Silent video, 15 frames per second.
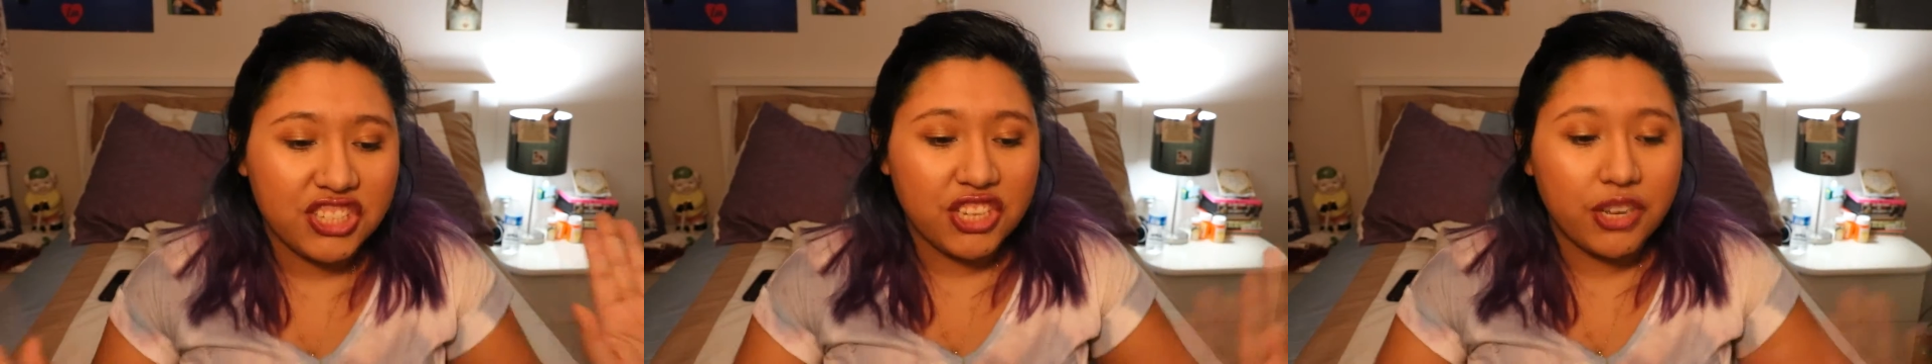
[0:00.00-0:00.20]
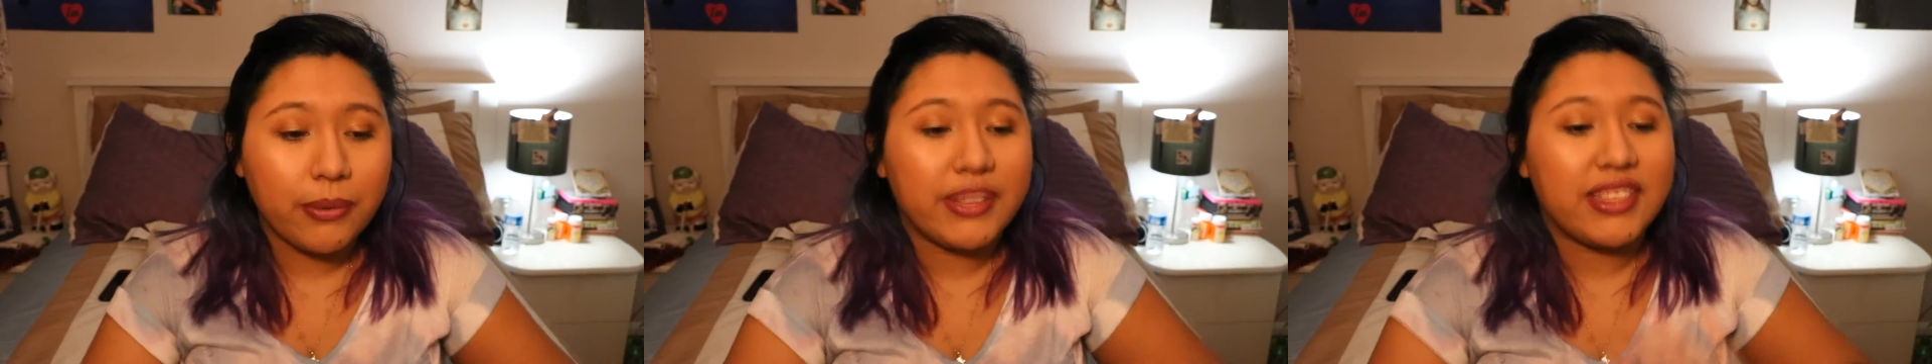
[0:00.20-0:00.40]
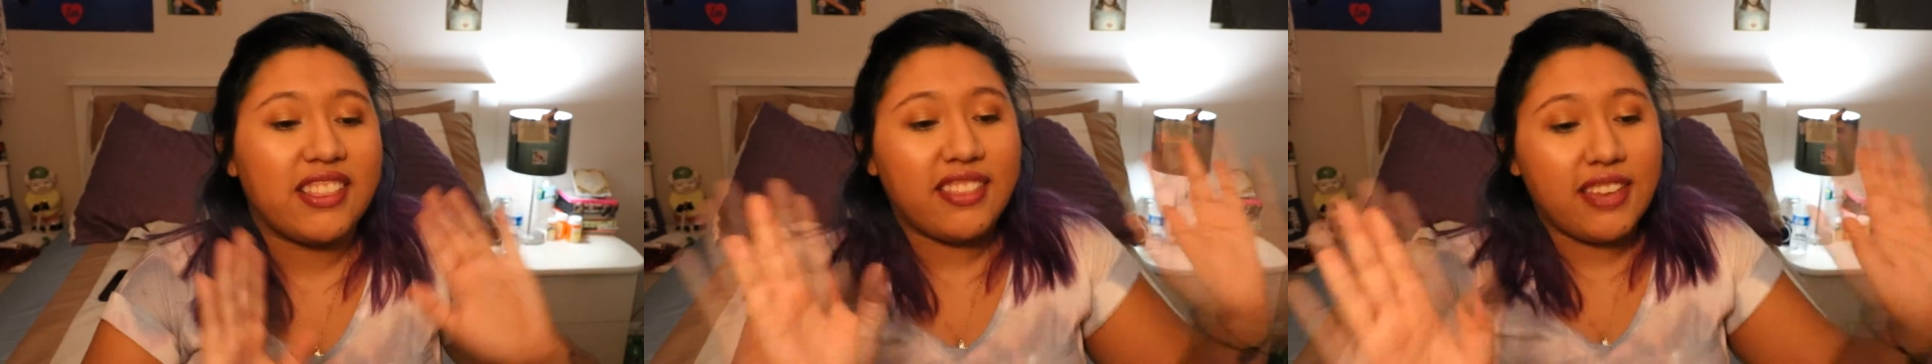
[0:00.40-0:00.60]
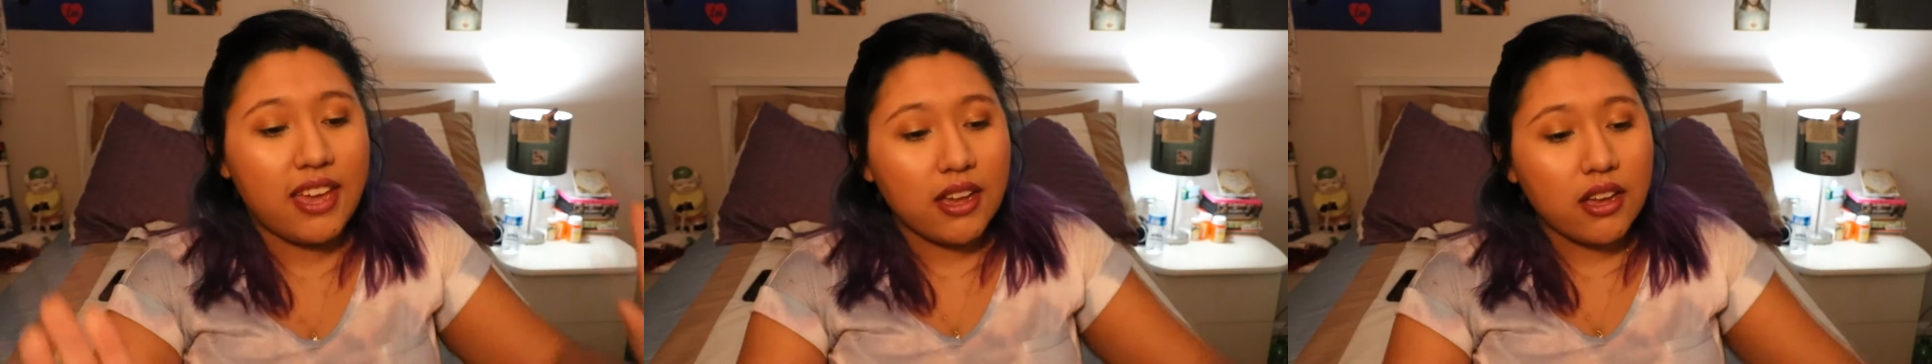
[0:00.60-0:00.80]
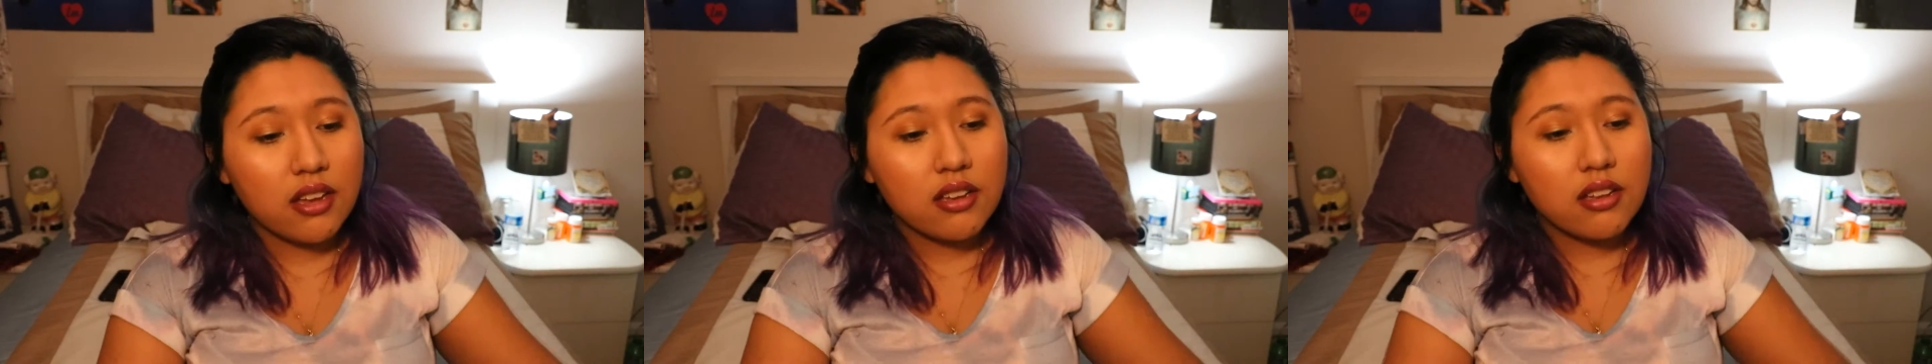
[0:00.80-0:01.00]
deal with the
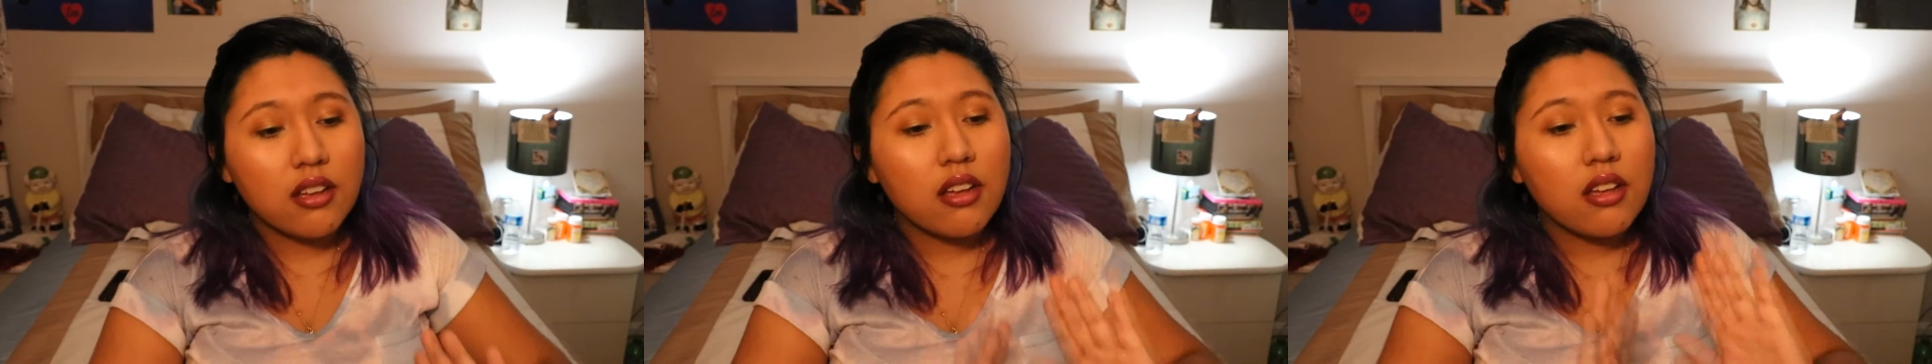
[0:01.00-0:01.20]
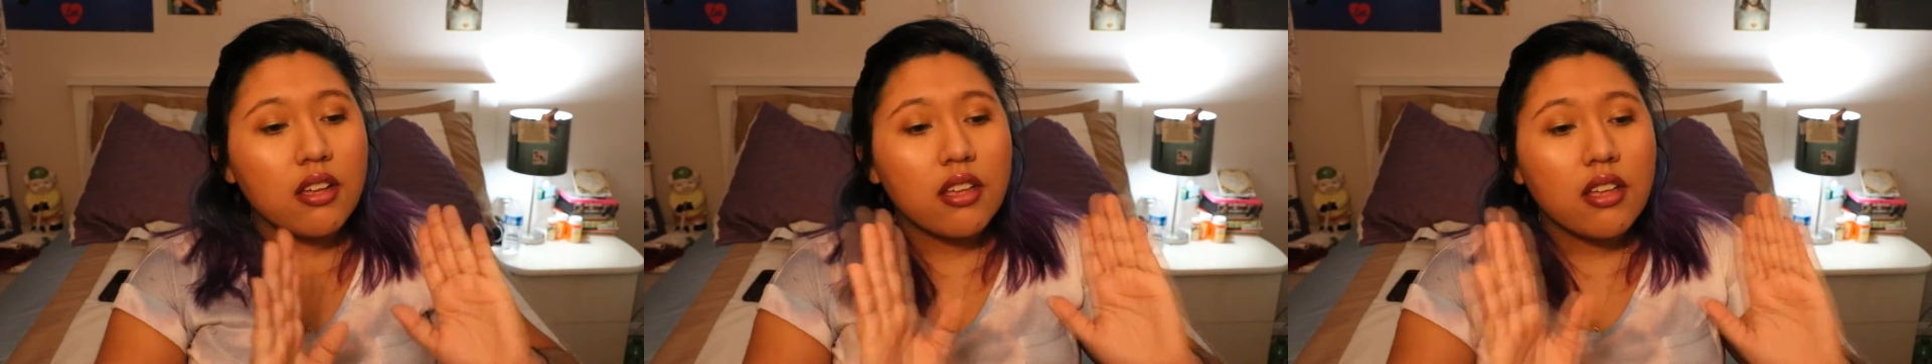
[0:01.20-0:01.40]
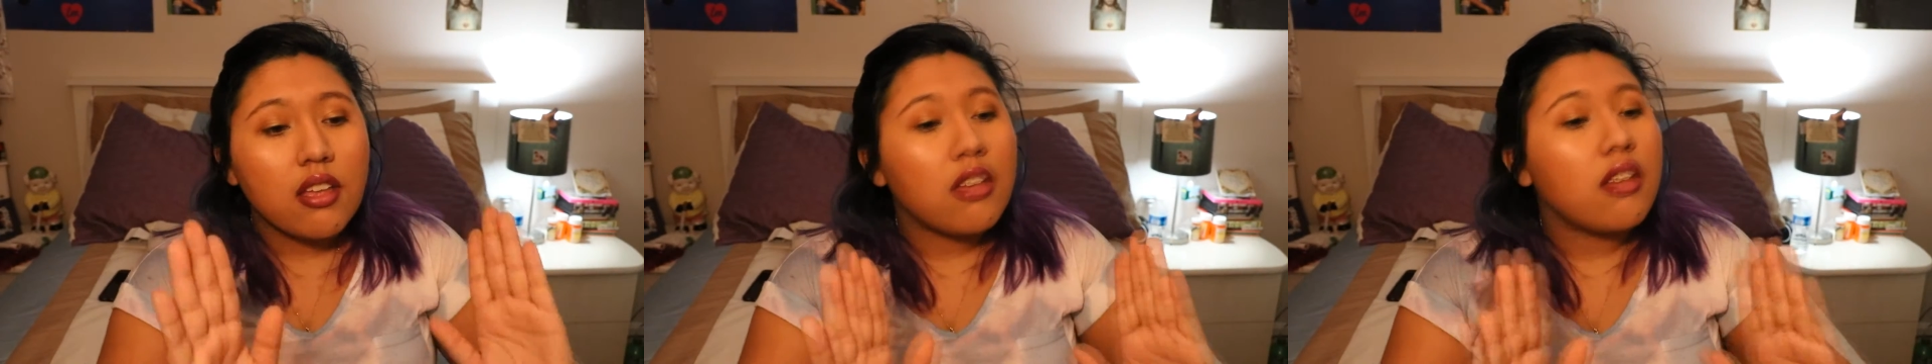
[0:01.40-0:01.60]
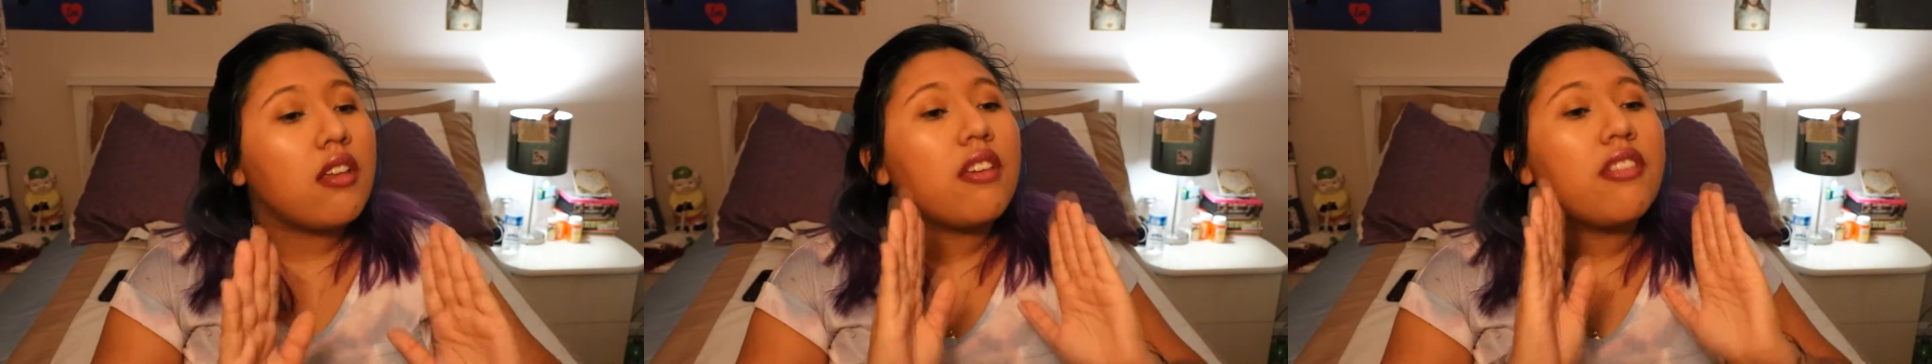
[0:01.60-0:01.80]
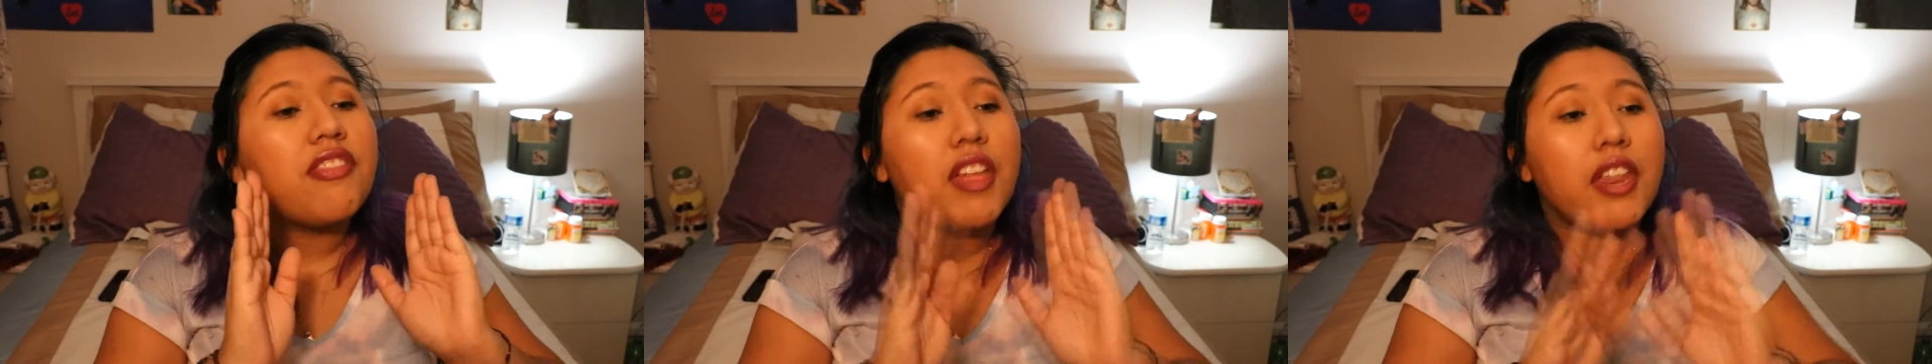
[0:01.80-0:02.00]
thing,